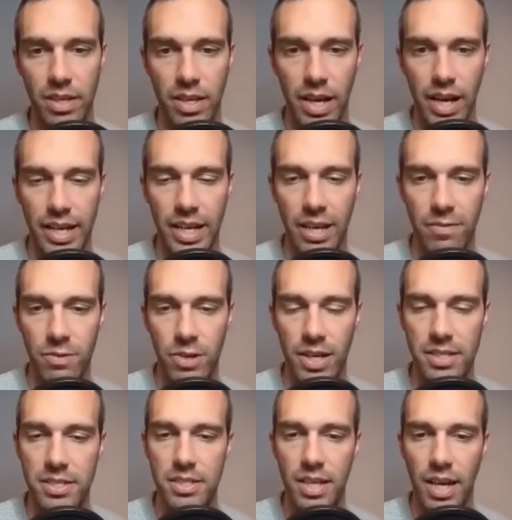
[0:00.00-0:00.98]
I gave you
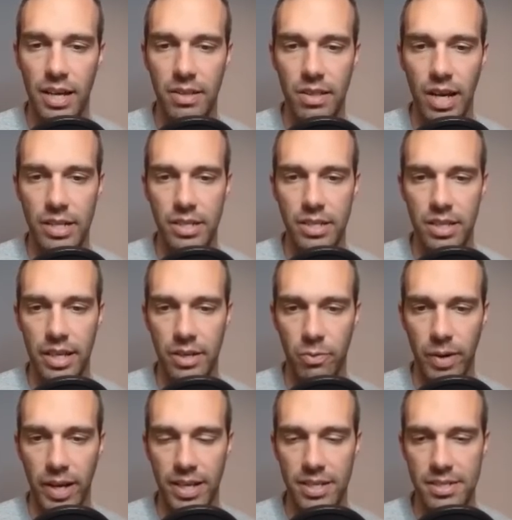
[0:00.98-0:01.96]
guys. I did like a
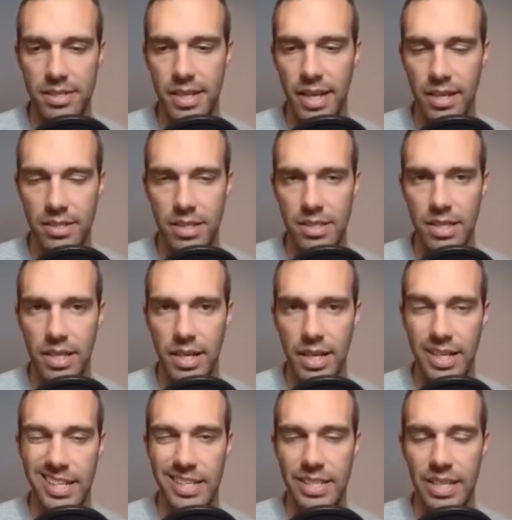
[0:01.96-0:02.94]
rankings analysis,
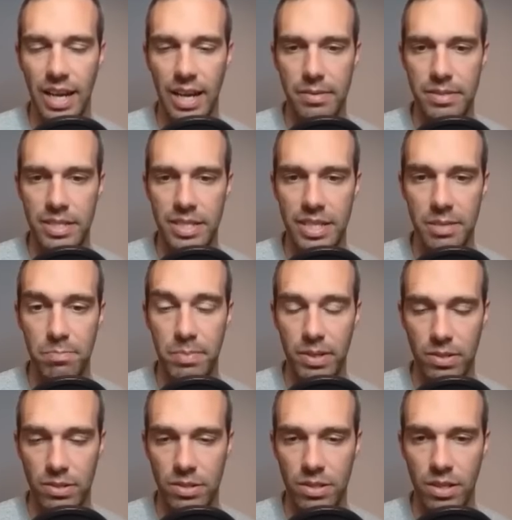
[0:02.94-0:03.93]
and I team
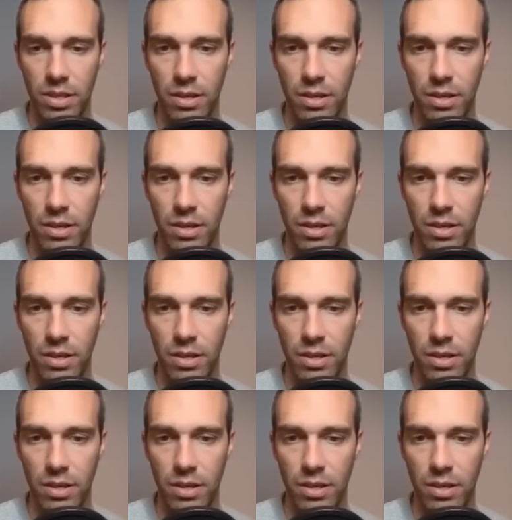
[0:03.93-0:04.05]
built